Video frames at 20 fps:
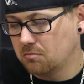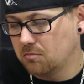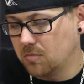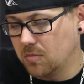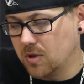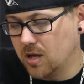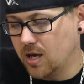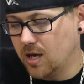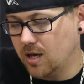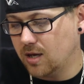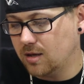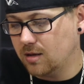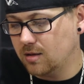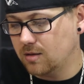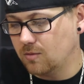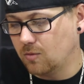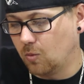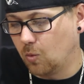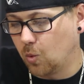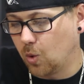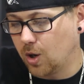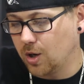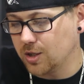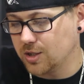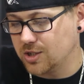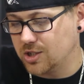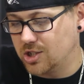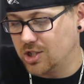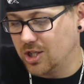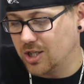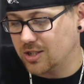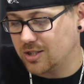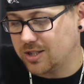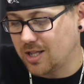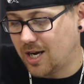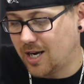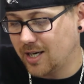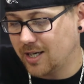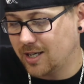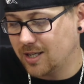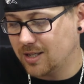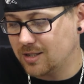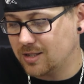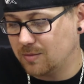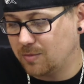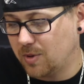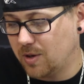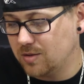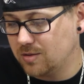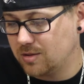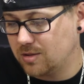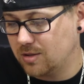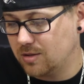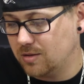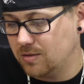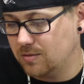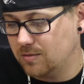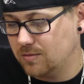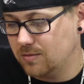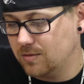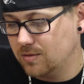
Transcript: Yeah, works just like it's supposed to.